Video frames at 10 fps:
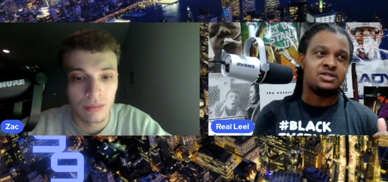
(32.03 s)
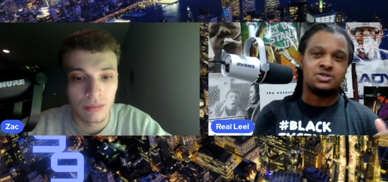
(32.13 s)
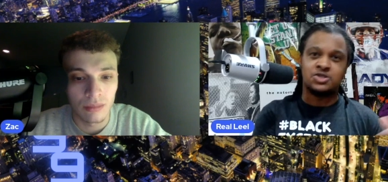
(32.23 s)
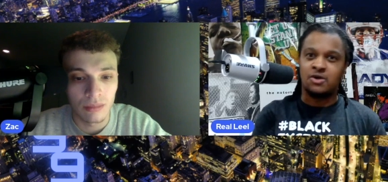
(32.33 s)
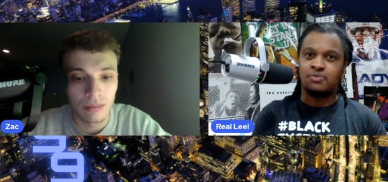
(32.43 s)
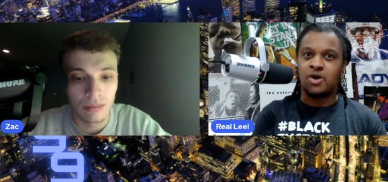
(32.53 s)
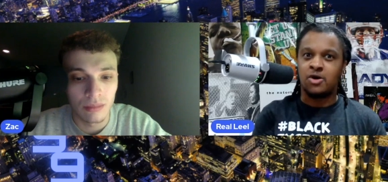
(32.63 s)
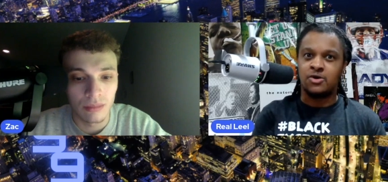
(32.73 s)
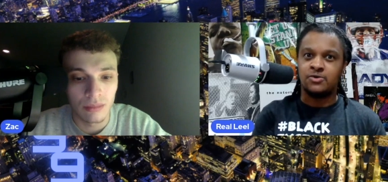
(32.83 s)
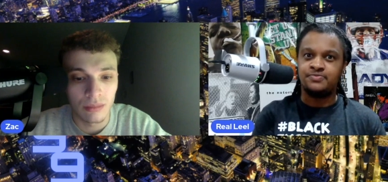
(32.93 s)
Speaker 1: Joe
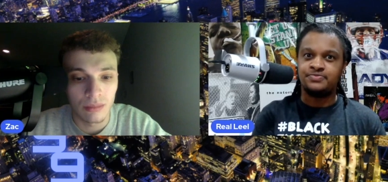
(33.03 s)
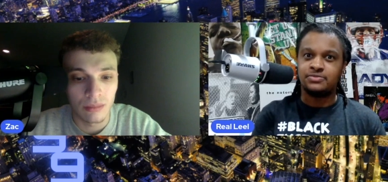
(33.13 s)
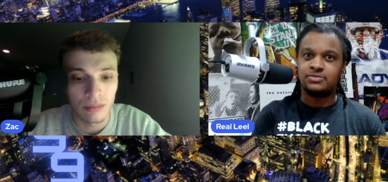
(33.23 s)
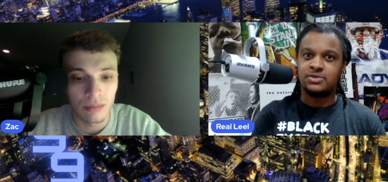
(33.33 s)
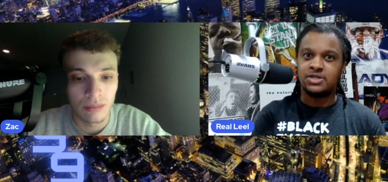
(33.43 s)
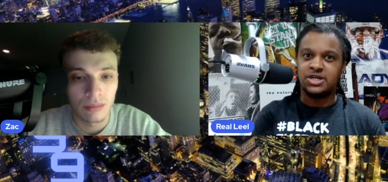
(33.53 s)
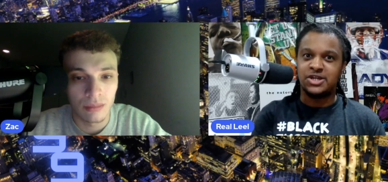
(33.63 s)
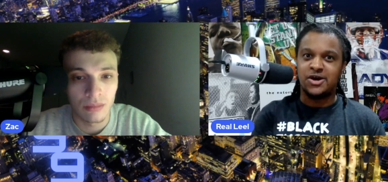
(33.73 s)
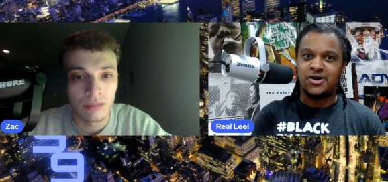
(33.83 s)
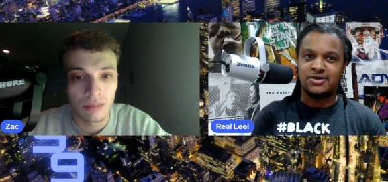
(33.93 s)
Burrow? You
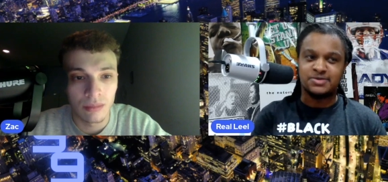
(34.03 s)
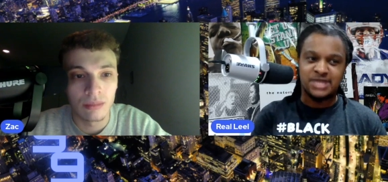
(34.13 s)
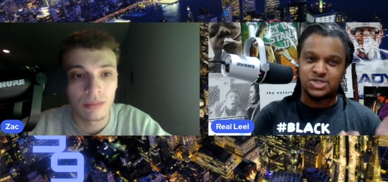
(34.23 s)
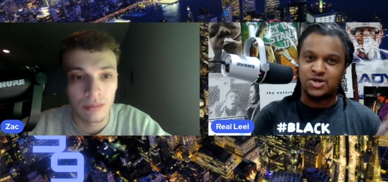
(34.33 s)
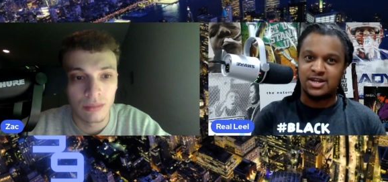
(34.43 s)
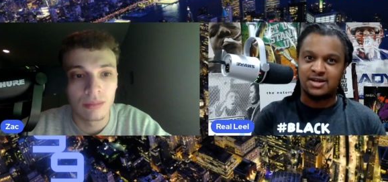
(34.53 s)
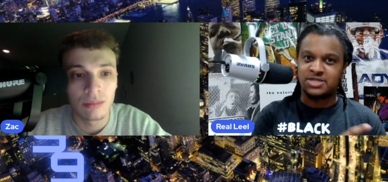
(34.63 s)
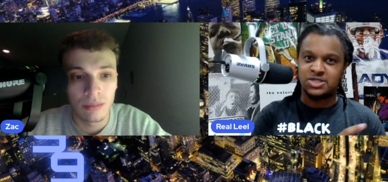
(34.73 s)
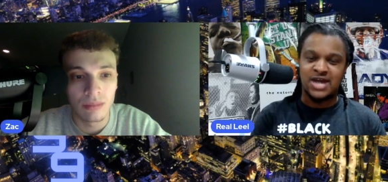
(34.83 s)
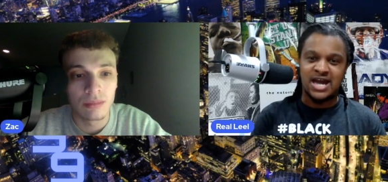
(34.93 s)
know, if they traded up to
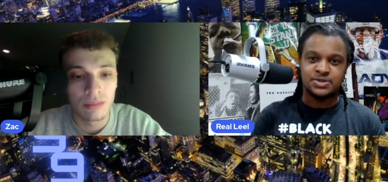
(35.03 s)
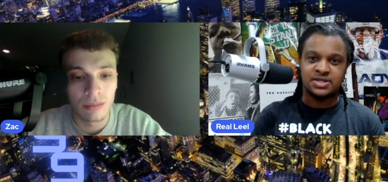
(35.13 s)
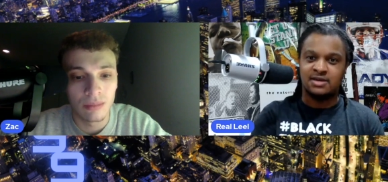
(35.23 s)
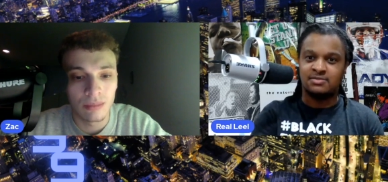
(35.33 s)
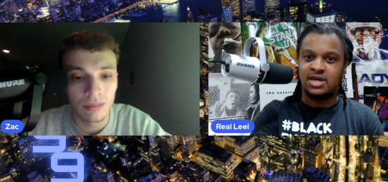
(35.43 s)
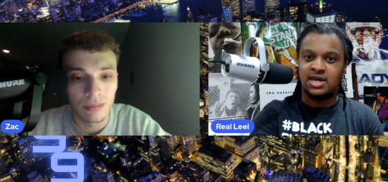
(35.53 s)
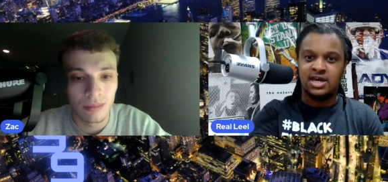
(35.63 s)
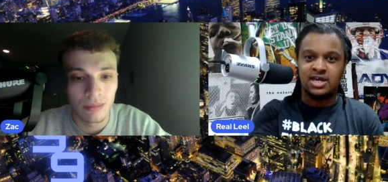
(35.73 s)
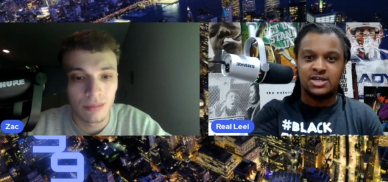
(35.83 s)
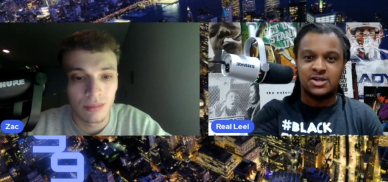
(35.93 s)
draft him,
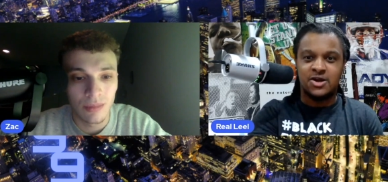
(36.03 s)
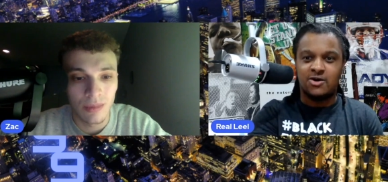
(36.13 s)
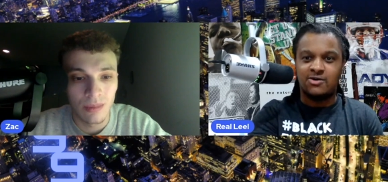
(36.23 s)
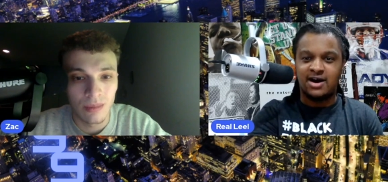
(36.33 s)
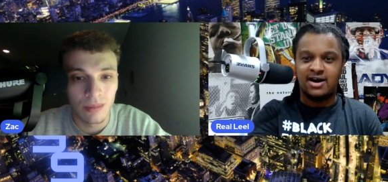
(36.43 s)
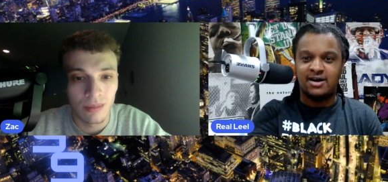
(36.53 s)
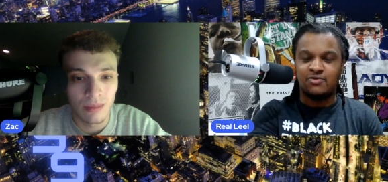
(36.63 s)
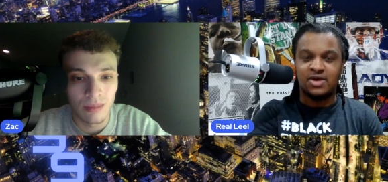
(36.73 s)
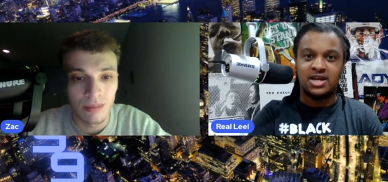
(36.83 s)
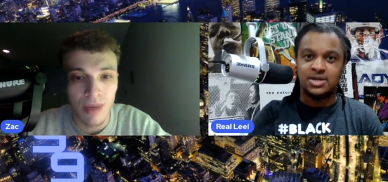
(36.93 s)
you know,
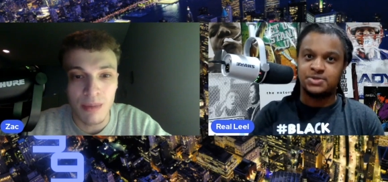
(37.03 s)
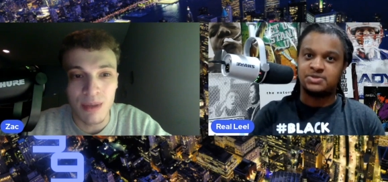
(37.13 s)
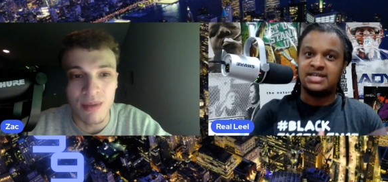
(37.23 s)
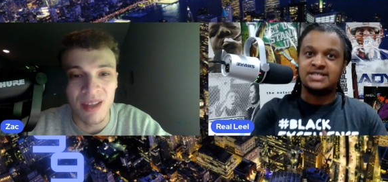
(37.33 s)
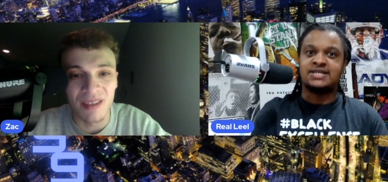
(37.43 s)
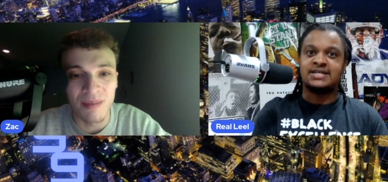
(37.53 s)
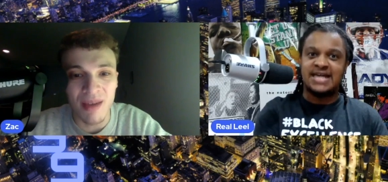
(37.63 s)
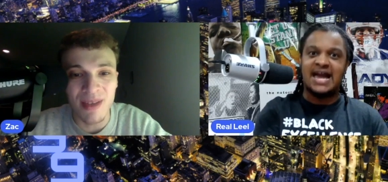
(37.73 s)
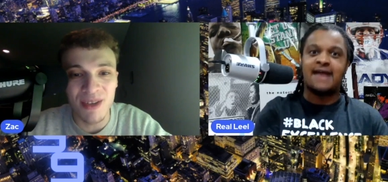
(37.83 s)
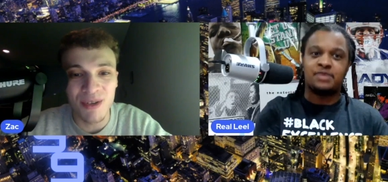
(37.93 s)
what if these things
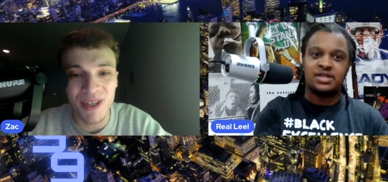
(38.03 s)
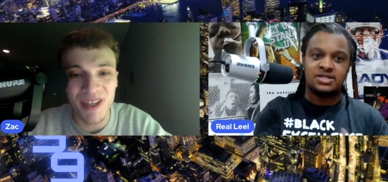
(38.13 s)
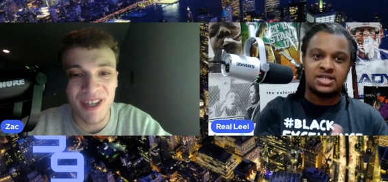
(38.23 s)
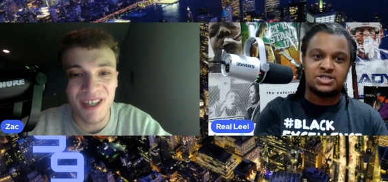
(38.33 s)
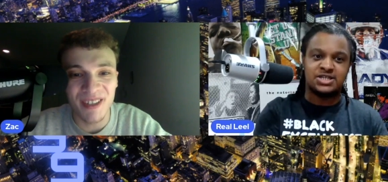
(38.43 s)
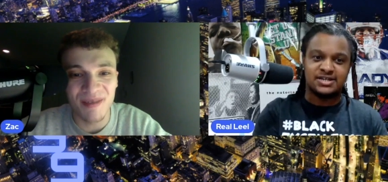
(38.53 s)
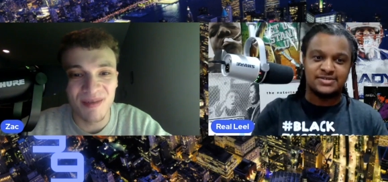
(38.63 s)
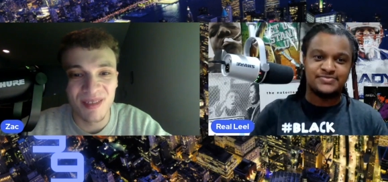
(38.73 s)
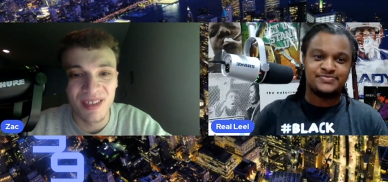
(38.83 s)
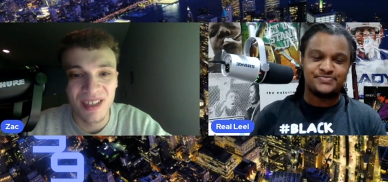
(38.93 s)
happen
Speaker 2: in this year?
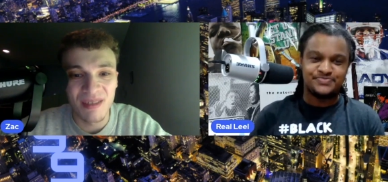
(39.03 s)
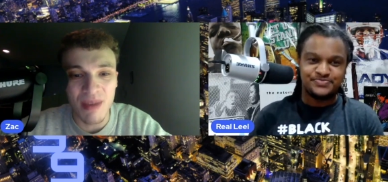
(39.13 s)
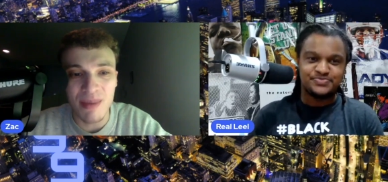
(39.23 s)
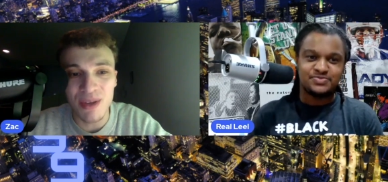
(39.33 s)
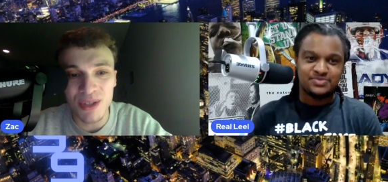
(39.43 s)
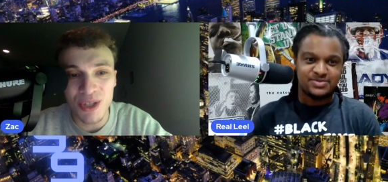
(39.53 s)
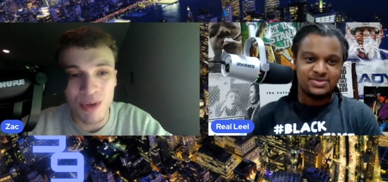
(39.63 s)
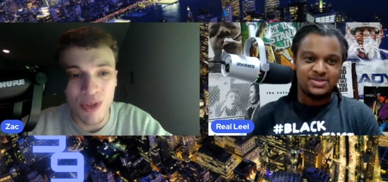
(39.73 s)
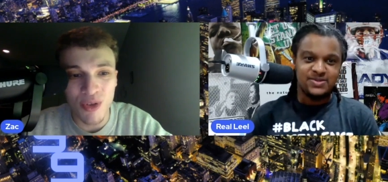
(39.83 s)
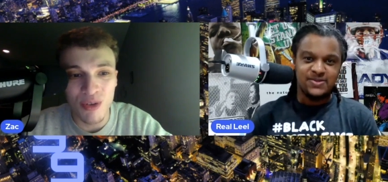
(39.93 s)
Maybe you could do
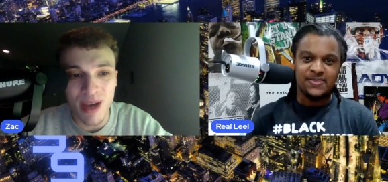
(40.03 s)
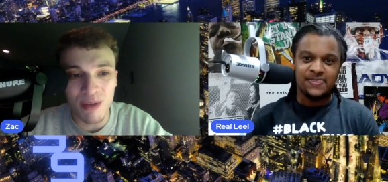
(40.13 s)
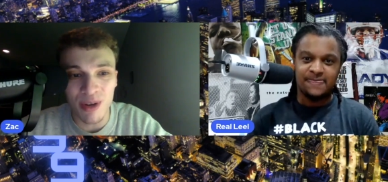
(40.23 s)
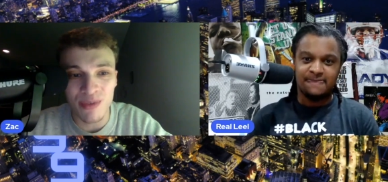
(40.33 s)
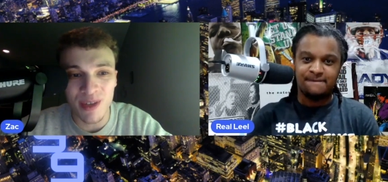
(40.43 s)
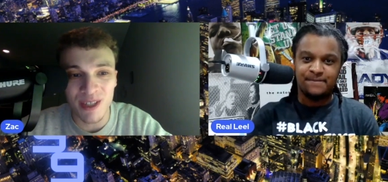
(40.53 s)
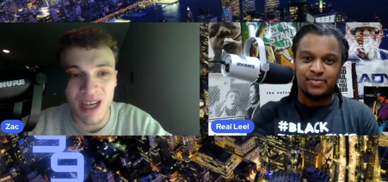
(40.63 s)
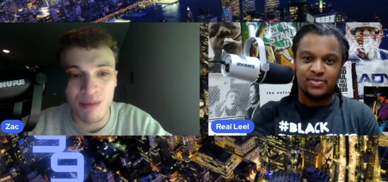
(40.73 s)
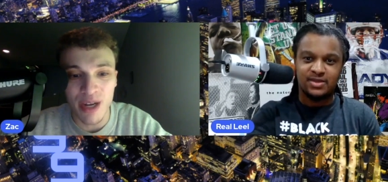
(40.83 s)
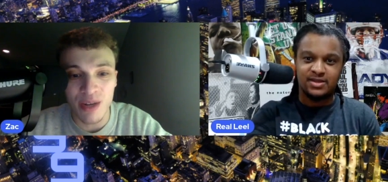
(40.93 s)
one soon about what if
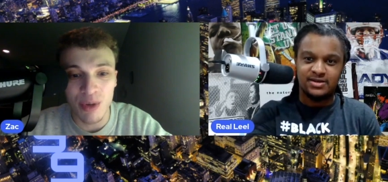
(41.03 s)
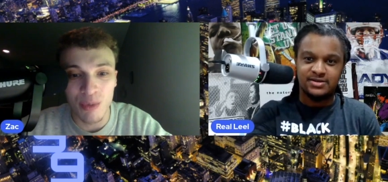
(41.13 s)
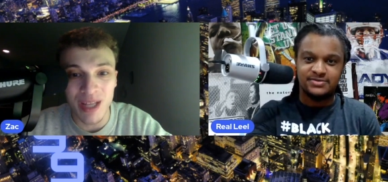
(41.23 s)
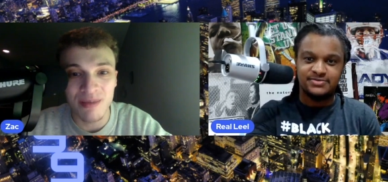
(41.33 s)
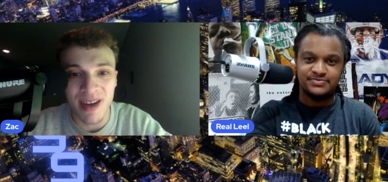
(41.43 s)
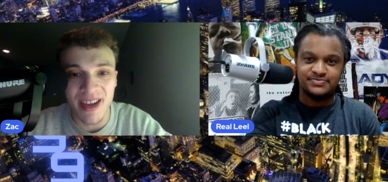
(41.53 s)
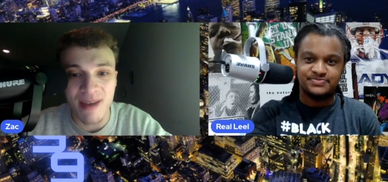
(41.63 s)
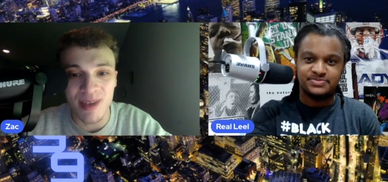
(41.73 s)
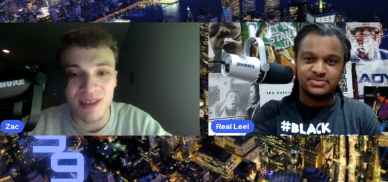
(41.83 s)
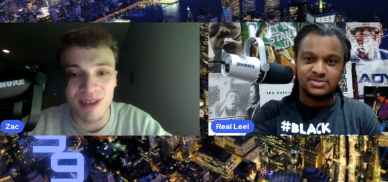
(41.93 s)
Tom Brady would have went to
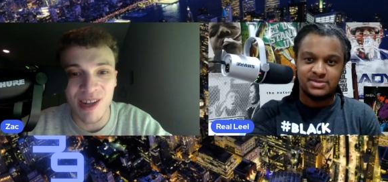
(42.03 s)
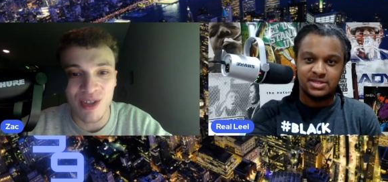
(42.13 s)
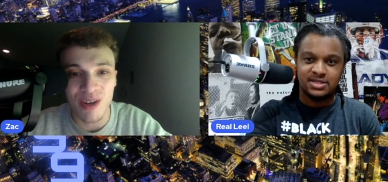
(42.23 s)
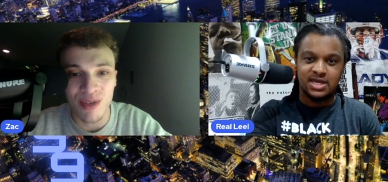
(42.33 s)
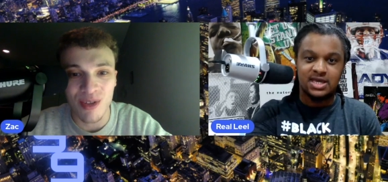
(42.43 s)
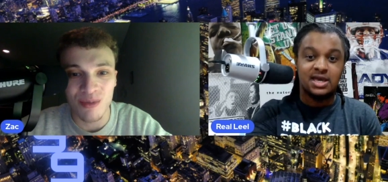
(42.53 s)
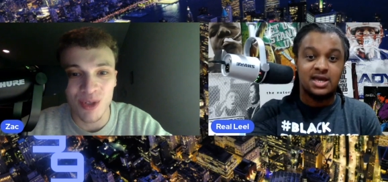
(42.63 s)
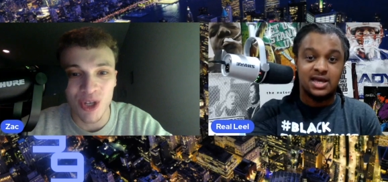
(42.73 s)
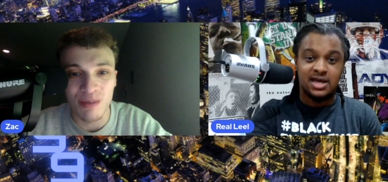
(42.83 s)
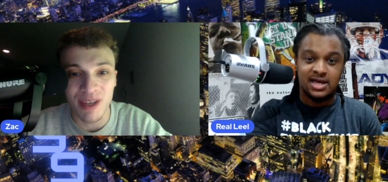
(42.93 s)
Miami last offseason
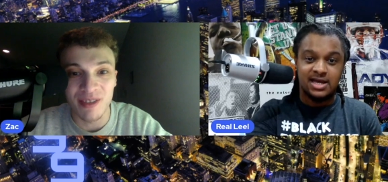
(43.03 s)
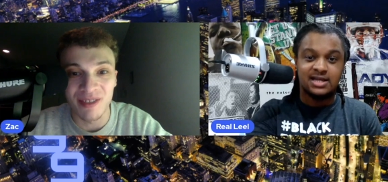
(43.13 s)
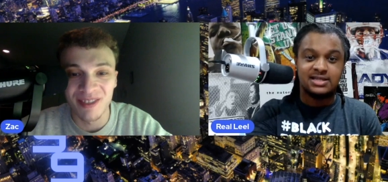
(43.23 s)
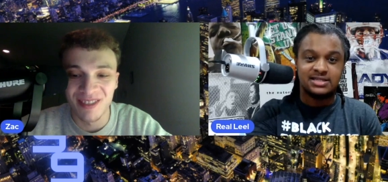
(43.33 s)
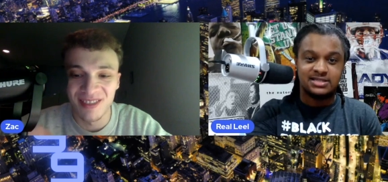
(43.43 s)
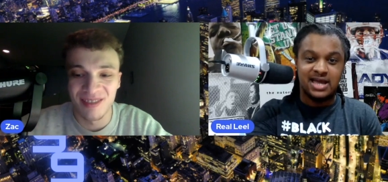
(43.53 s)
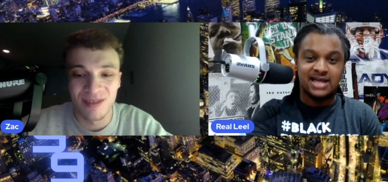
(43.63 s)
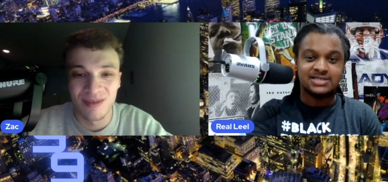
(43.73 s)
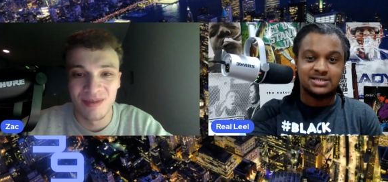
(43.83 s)
with Sean Payton.
Speaker 1: That's a